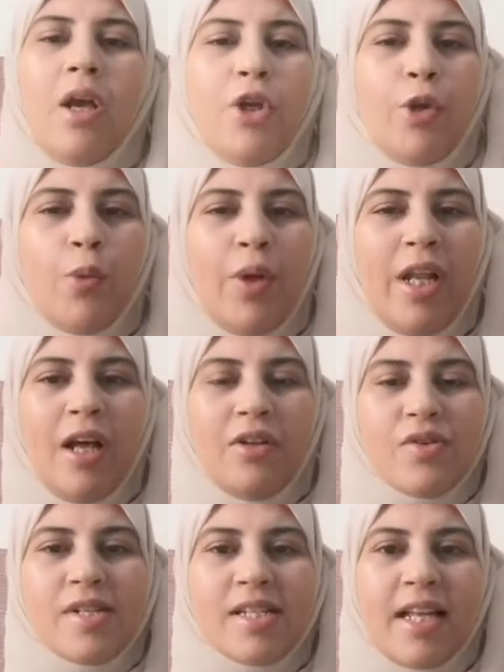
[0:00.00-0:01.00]
You will
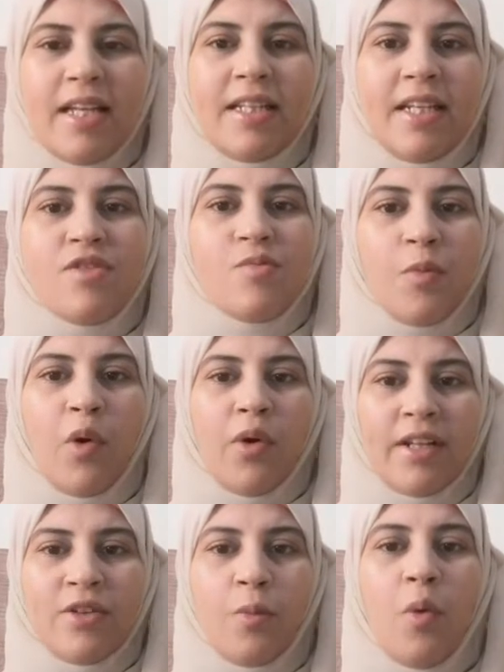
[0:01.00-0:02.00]
understand it more
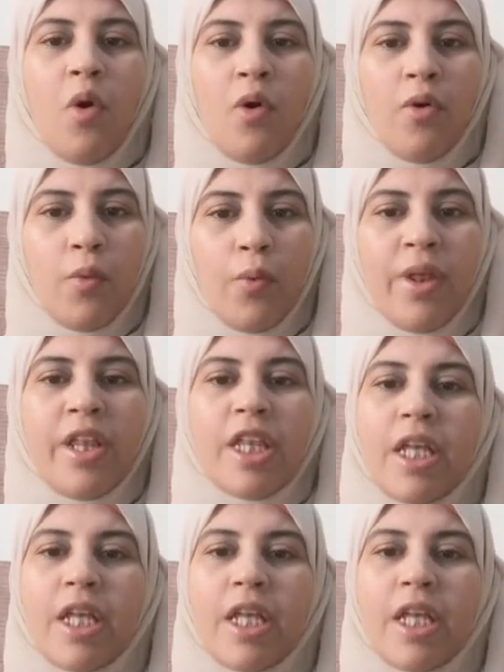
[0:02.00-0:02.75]
and more with